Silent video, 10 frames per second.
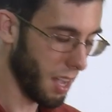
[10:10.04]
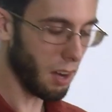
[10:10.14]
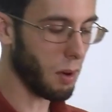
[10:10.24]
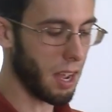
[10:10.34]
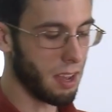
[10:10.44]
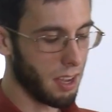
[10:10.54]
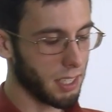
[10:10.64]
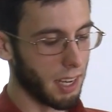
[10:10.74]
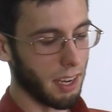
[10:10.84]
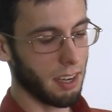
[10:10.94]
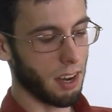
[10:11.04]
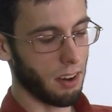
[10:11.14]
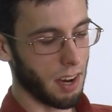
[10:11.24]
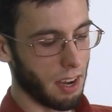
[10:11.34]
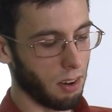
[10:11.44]
Anyway,
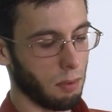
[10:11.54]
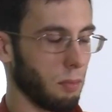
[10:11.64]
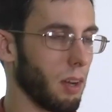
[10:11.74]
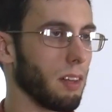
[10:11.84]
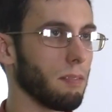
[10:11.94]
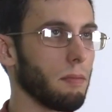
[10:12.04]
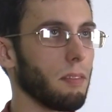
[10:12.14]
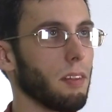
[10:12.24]
secondary, or well,